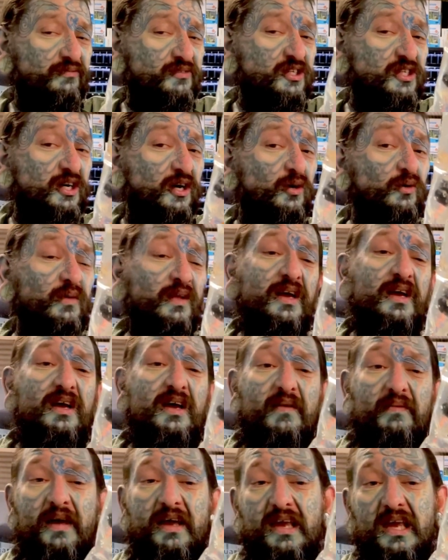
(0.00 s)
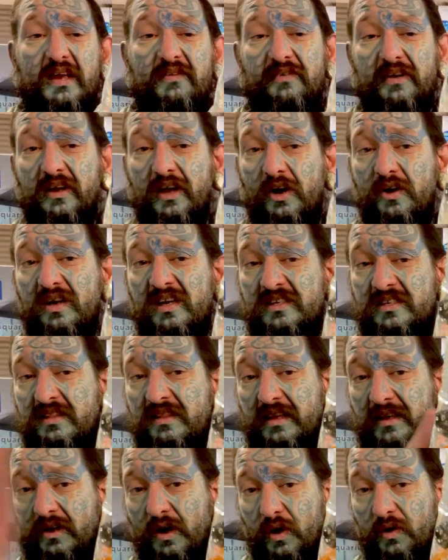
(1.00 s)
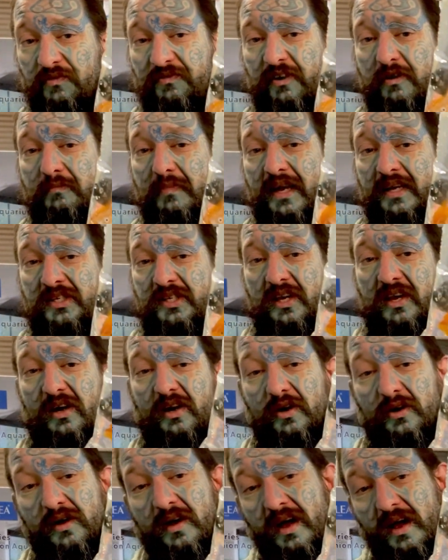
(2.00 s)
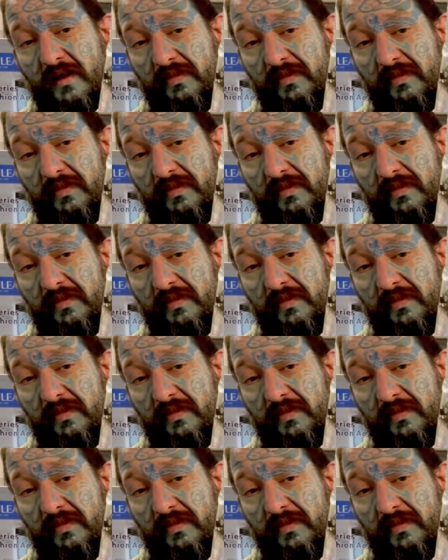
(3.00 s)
salt. They even go into the Gulf of Mexico.